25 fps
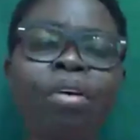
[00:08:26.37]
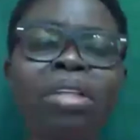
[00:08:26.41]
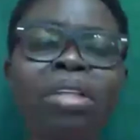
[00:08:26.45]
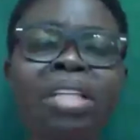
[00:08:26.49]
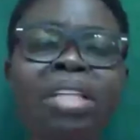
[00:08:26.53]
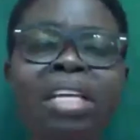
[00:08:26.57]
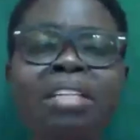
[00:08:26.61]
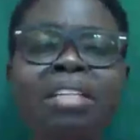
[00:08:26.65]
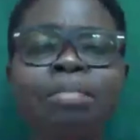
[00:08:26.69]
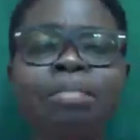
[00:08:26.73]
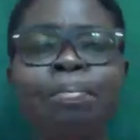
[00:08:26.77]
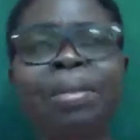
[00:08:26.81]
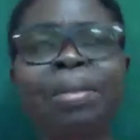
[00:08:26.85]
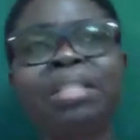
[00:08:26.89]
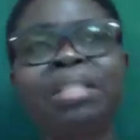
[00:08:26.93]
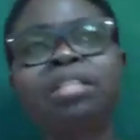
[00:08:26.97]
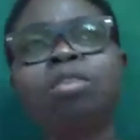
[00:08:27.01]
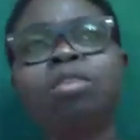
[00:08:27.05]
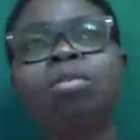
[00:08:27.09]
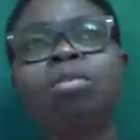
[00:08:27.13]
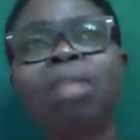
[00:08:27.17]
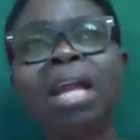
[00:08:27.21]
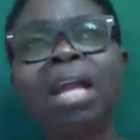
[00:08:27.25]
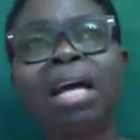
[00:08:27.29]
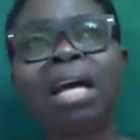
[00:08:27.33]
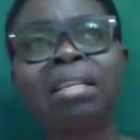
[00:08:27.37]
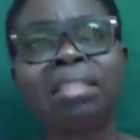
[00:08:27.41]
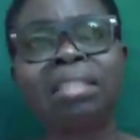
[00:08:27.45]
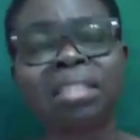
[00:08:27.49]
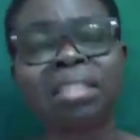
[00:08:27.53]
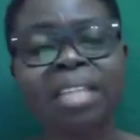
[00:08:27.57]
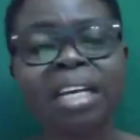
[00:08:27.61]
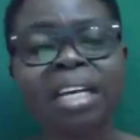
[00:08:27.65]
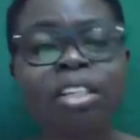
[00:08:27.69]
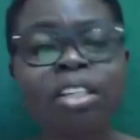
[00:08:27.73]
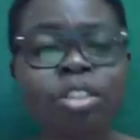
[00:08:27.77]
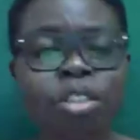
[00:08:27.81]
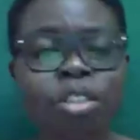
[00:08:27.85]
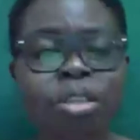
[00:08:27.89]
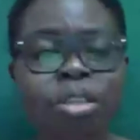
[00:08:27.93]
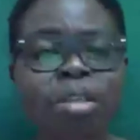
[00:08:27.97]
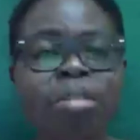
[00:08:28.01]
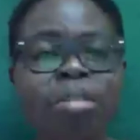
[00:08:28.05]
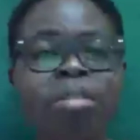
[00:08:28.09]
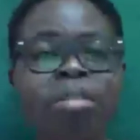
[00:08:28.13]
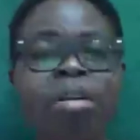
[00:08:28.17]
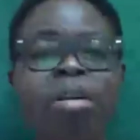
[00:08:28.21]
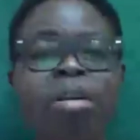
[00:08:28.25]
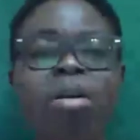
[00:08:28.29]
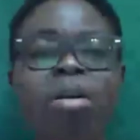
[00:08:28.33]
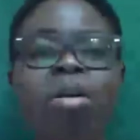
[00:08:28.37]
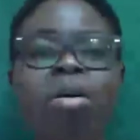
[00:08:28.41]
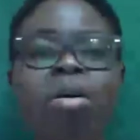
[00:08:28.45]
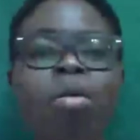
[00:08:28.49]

for this particular section,